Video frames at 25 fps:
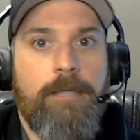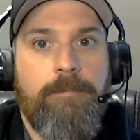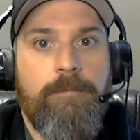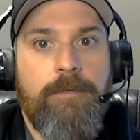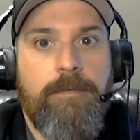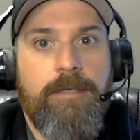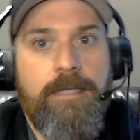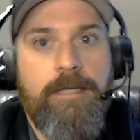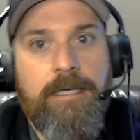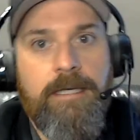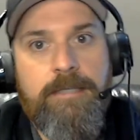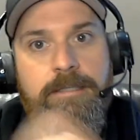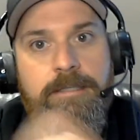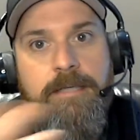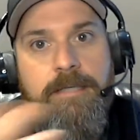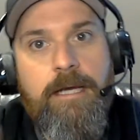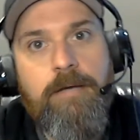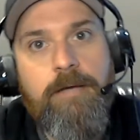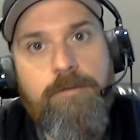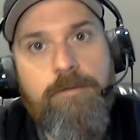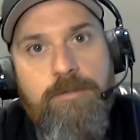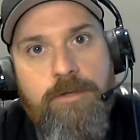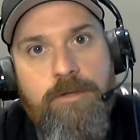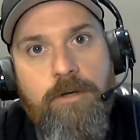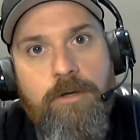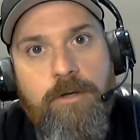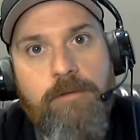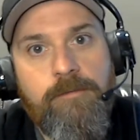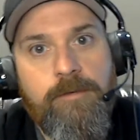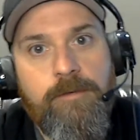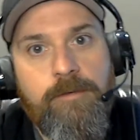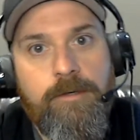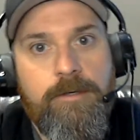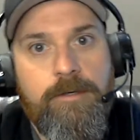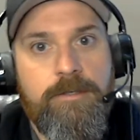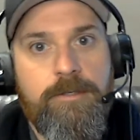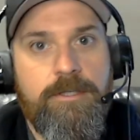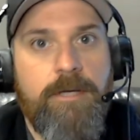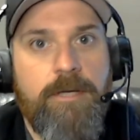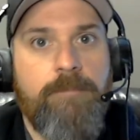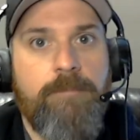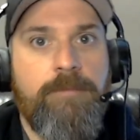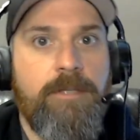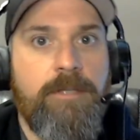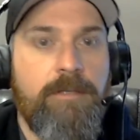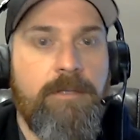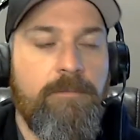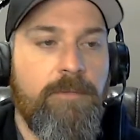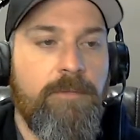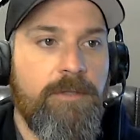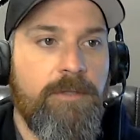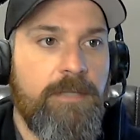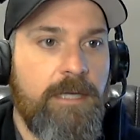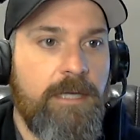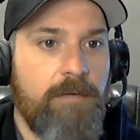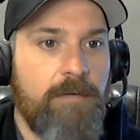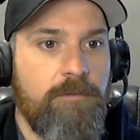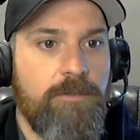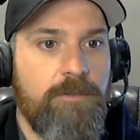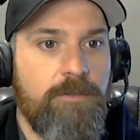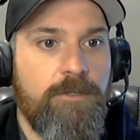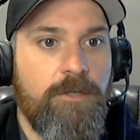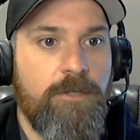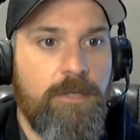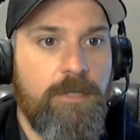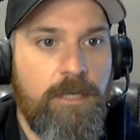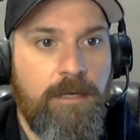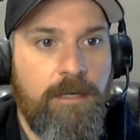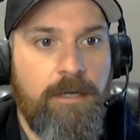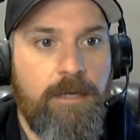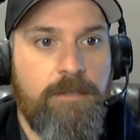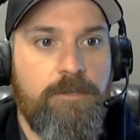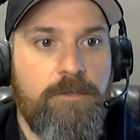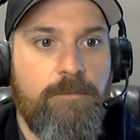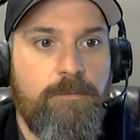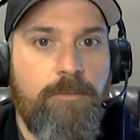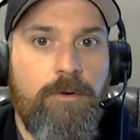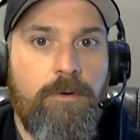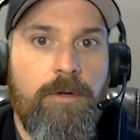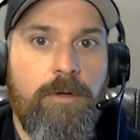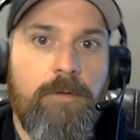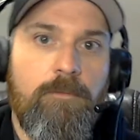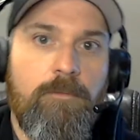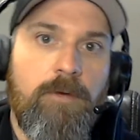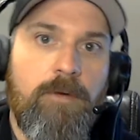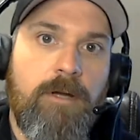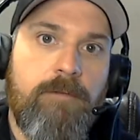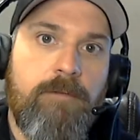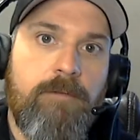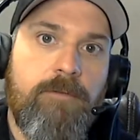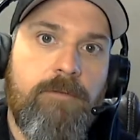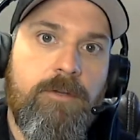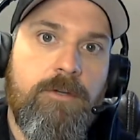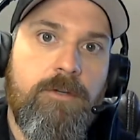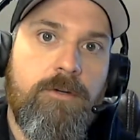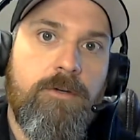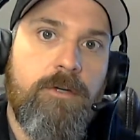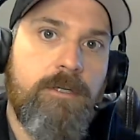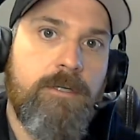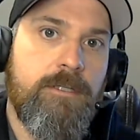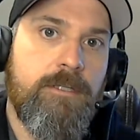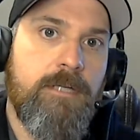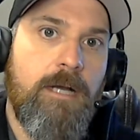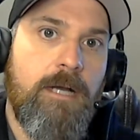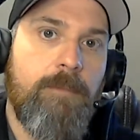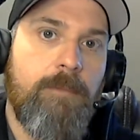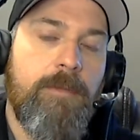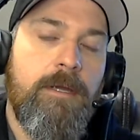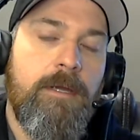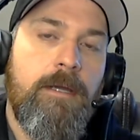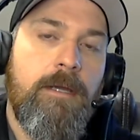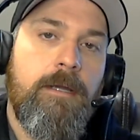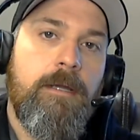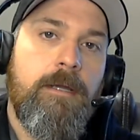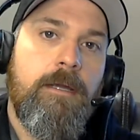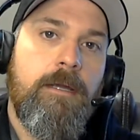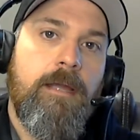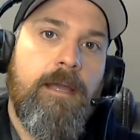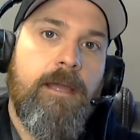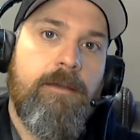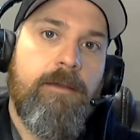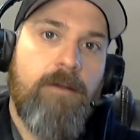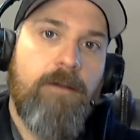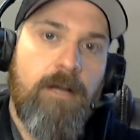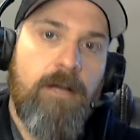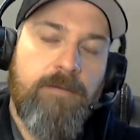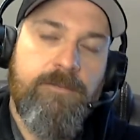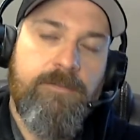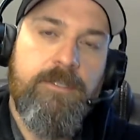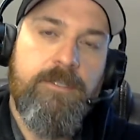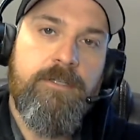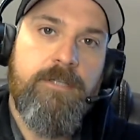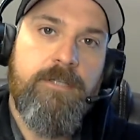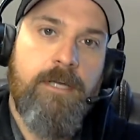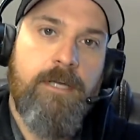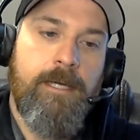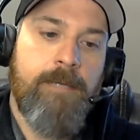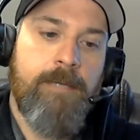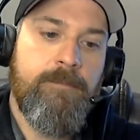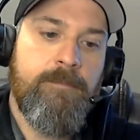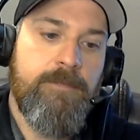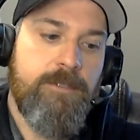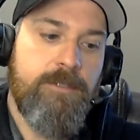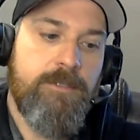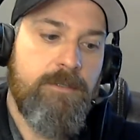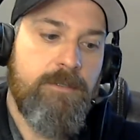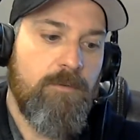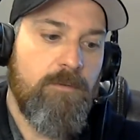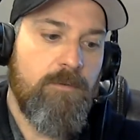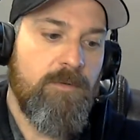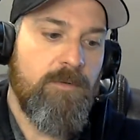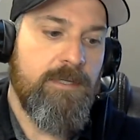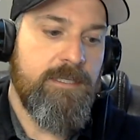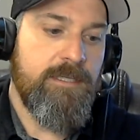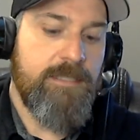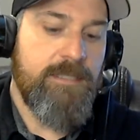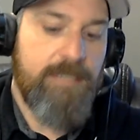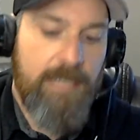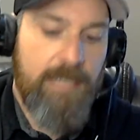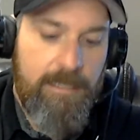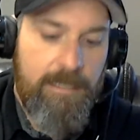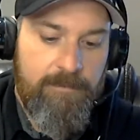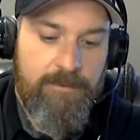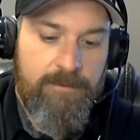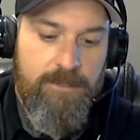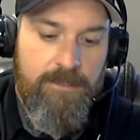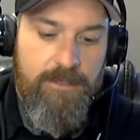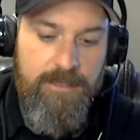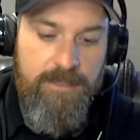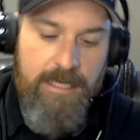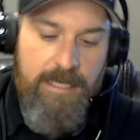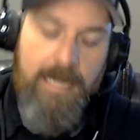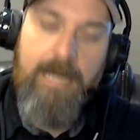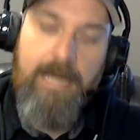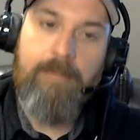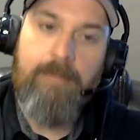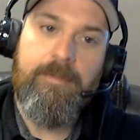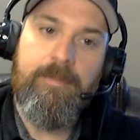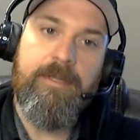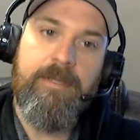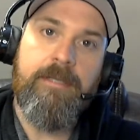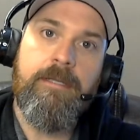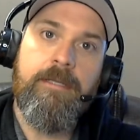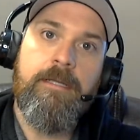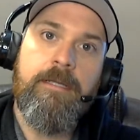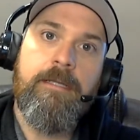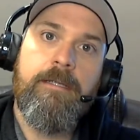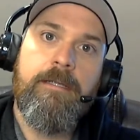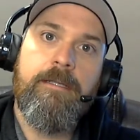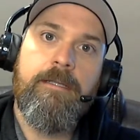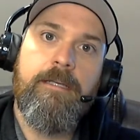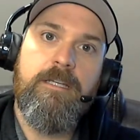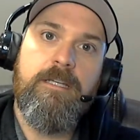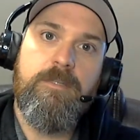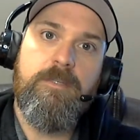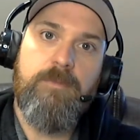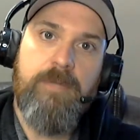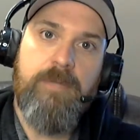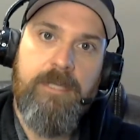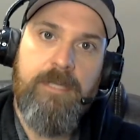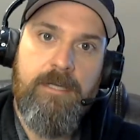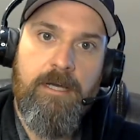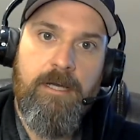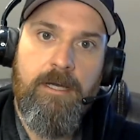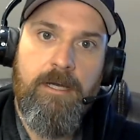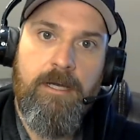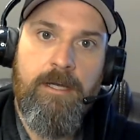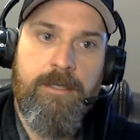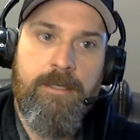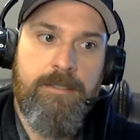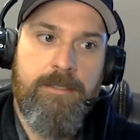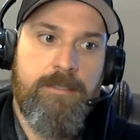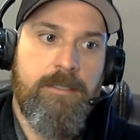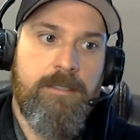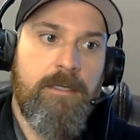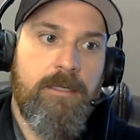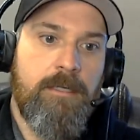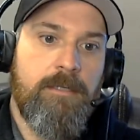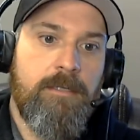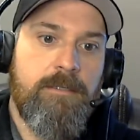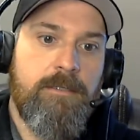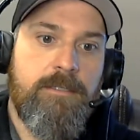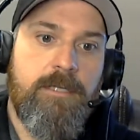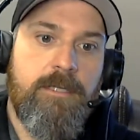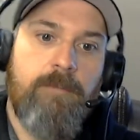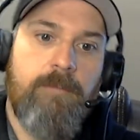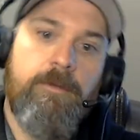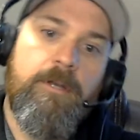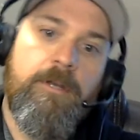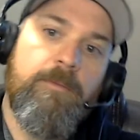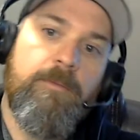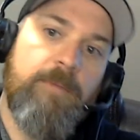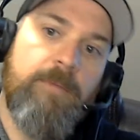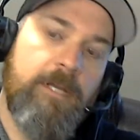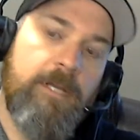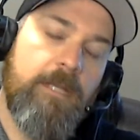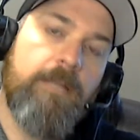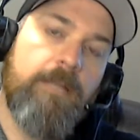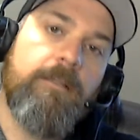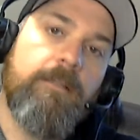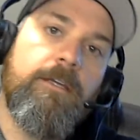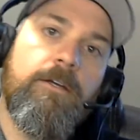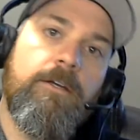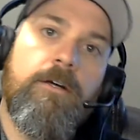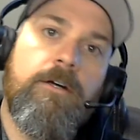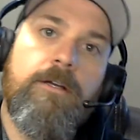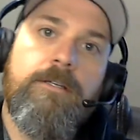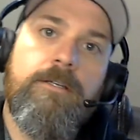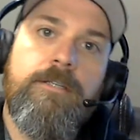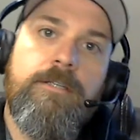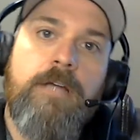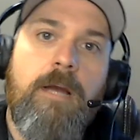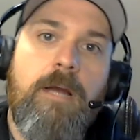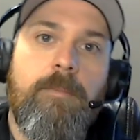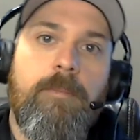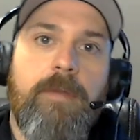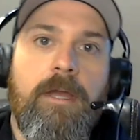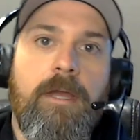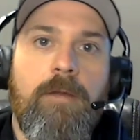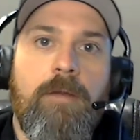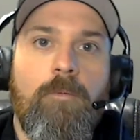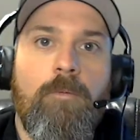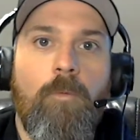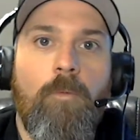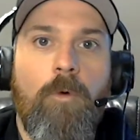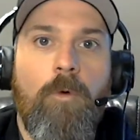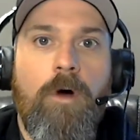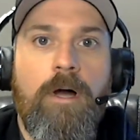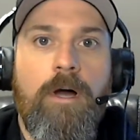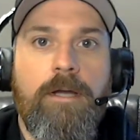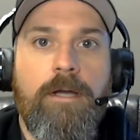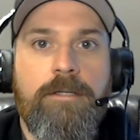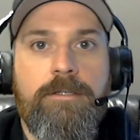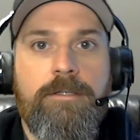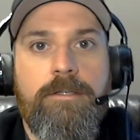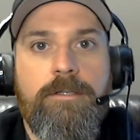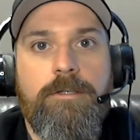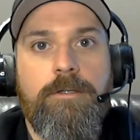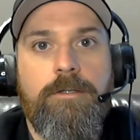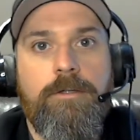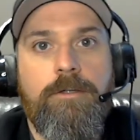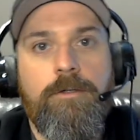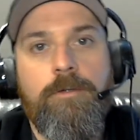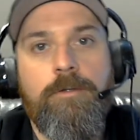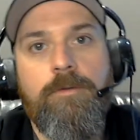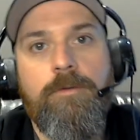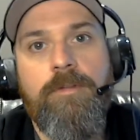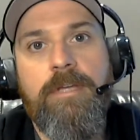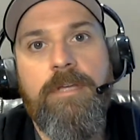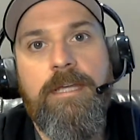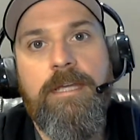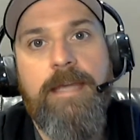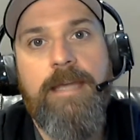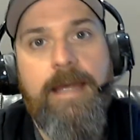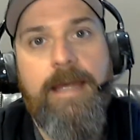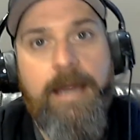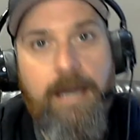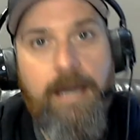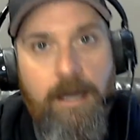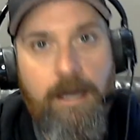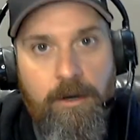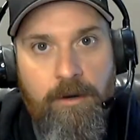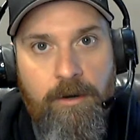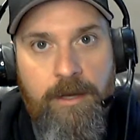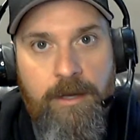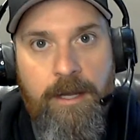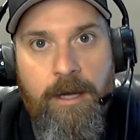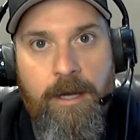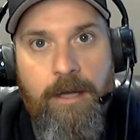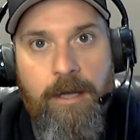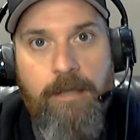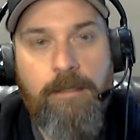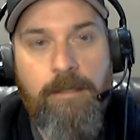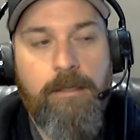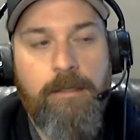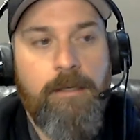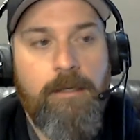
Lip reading: next house over or something, but that was your connection point wherever you hooked up. And oftentimes, when damages happen, it's because someone immediately hooks up and walks to the area